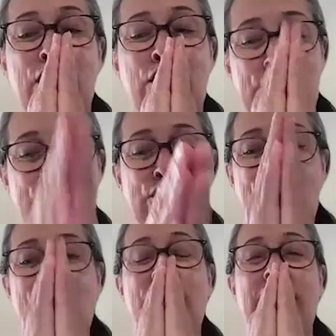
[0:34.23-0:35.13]

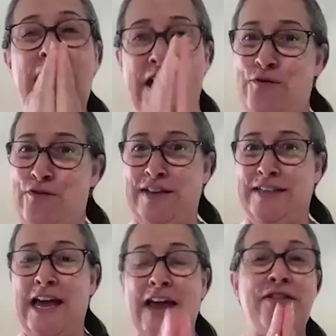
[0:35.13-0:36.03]
Krizova
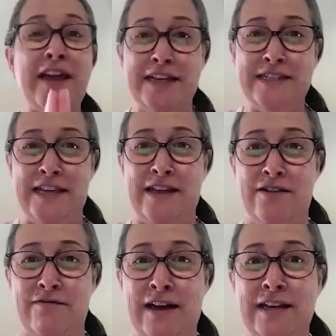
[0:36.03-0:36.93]
Averis. I think I said that
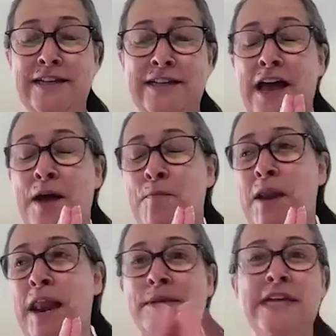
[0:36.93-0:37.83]
right.
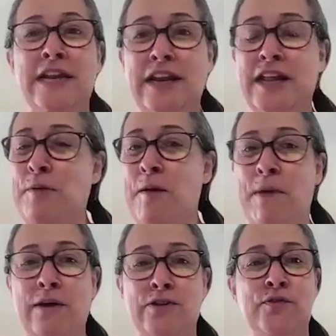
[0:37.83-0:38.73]
Let me tell you a little bit about